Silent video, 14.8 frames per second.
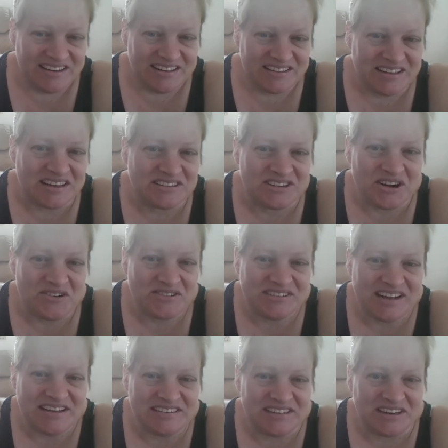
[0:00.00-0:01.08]
The joke's
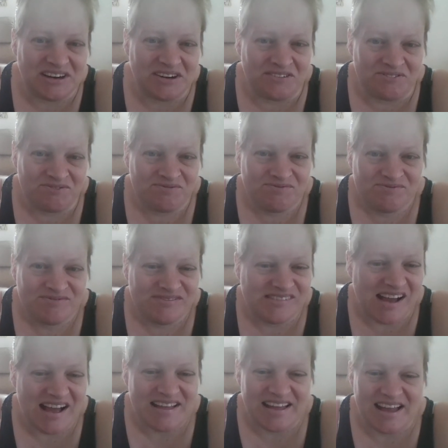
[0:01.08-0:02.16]
on you,
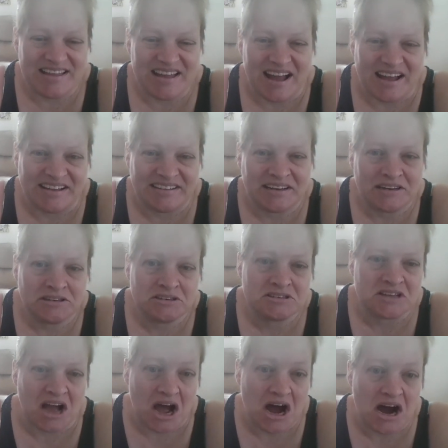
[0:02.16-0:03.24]
not on us,
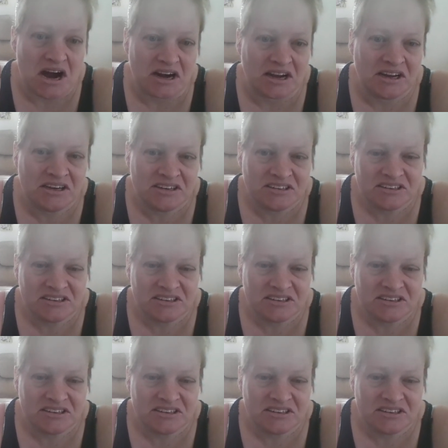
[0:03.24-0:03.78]
dog.